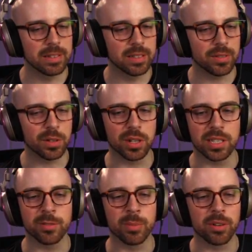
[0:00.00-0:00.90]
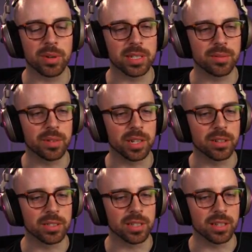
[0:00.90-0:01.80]
If you look at some of my recent
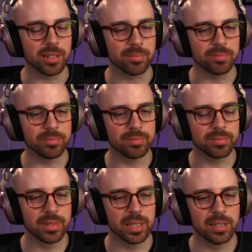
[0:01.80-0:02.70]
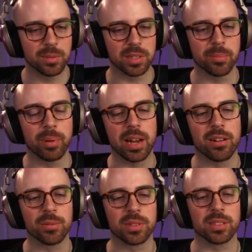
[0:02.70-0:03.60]
videos and like with the
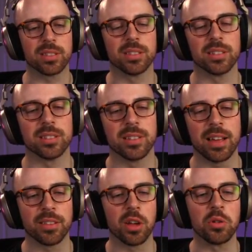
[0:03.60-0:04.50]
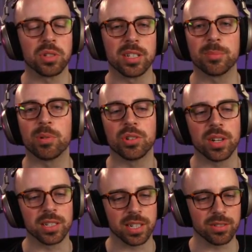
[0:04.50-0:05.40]
parry, with the how the ocean is
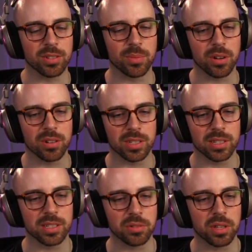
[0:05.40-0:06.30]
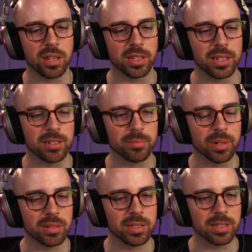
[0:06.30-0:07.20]
portrayed in Dangerous Waters is so clunky
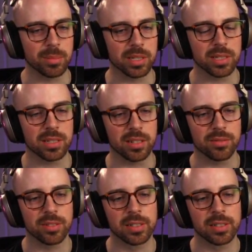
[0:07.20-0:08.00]
compared to some of this stuff.